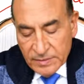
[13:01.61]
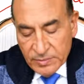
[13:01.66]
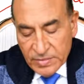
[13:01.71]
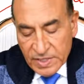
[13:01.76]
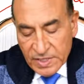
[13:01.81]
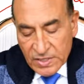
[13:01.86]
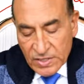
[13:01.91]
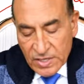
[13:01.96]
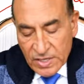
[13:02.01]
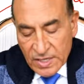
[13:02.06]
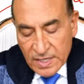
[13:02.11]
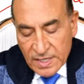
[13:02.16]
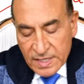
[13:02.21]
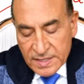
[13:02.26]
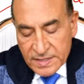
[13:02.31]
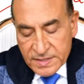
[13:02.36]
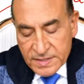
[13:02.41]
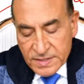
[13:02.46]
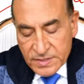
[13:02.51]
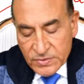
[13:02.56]

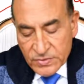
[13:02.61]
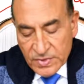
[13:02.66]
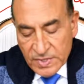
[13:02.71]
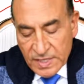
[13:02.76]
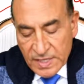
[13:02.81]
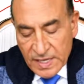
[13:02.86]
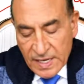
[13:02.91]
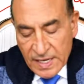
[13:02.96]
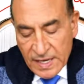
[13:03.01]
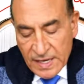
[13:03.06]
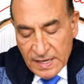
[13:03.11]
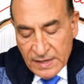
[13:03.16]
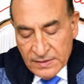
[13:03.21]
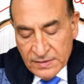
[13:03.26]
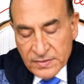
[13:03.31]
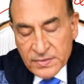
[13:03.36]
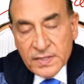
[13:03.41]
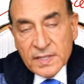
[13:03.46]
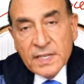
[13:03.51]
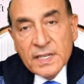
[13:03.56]
because we
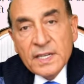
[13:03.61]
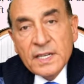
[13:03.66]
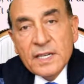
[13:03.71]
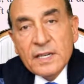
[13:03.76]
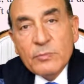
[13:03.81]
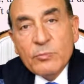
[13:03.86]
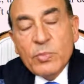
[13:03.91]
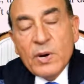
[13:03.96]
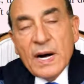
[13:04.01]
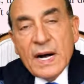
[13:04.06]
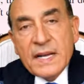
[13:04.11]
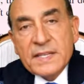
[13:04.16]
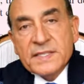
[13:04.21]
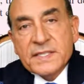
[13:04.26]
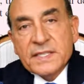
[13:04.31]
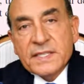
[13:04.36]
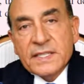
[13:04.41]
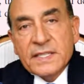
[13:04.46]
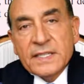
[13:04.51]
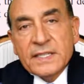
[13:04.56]
have
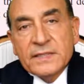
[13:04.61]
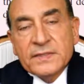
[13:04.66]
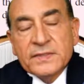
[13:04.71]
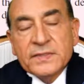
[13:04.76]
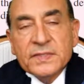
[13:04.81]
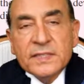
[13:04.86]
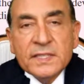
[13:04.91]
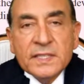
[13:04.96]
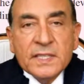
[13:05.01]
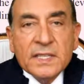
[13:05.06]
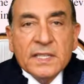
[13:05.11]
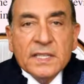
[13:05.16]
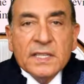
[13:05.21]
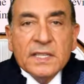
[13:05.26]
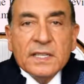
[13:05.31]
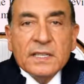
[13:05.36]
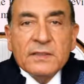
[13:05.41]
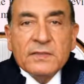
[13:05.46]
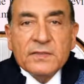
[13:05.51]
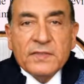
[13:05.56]
positive
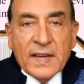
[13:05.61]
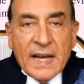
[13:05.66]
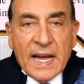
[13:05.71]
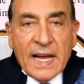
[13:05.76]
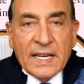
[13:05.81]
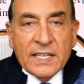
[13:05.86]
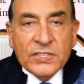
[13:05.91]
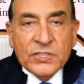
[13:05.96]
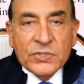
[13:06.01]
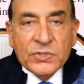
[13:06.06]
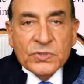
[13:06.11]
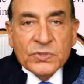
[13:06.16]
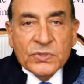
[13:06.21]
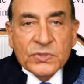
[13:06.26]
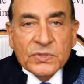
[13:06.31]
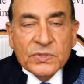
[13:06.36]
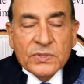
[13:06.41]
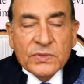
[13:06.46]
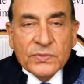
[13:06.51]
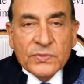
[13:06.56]

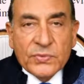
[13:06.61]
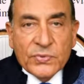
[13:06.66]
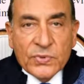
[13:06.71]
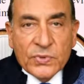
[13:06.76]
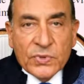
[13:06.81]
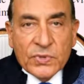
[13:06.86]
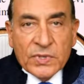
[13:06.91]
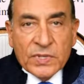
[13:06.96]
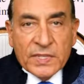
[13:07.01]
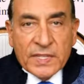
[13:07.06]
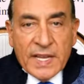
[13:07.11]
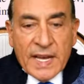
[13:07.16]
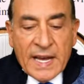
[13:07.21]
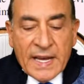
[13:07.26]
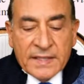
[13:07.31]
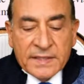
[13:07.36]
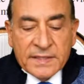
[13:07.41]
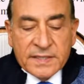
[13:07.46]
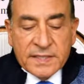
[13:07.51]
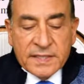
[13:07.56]
value for
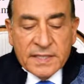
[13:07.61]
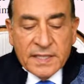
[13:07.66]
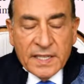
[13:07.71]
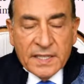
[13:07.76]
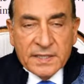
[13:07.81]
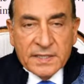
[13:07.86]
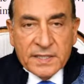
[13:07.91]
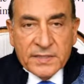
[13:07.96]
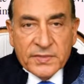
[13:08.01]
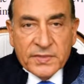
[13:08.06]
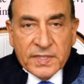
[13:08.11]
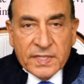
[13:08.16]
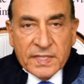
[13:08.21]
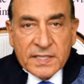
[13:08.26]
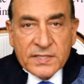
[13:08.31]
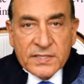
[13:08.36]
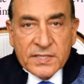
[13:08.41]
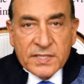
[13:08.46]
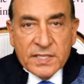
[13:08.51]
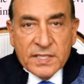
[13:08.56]
that
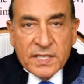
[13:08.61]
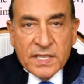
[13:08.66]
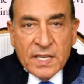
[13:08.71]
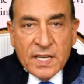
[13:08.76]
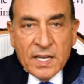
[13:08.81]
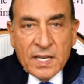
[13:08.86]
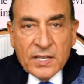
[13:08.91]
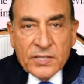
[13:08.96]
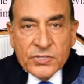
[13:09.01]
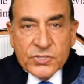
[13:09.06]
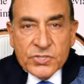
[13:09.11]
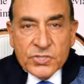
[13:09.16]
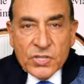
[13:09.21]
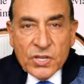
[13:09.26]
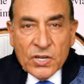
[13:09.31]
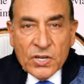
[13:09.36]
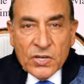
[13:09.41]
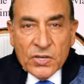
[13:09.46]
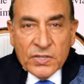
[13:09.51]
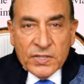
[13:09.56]
interference.
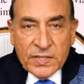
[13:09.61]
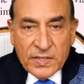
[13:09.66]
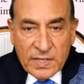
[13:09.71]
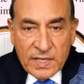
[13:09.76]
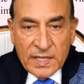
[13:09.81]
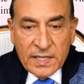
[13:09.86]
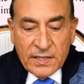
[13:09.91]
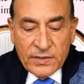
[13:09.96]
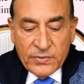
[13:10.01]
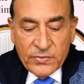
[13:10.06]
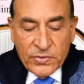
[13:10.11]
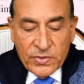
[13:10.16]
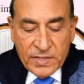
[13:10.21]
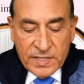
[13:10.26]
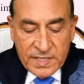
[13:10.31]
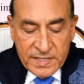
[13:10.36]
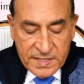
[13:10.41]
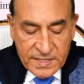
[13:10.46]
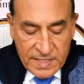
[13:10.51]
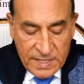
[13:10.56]
So for
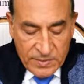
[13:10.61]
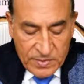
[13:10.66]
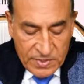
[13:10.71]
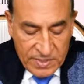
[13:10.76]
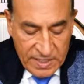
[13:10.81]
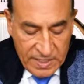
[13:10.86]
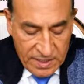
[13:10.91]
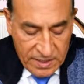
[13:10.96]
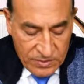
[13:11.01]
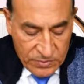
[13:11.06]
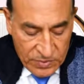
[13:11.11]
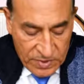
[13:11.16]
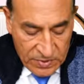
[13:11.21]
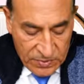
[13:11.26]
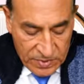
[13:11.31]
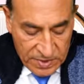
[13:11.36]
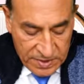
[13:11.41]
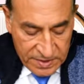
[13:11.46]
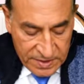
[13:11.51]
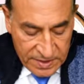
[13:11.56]
this summary, we
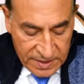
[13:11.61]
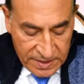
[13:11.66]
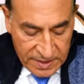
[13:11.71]
would,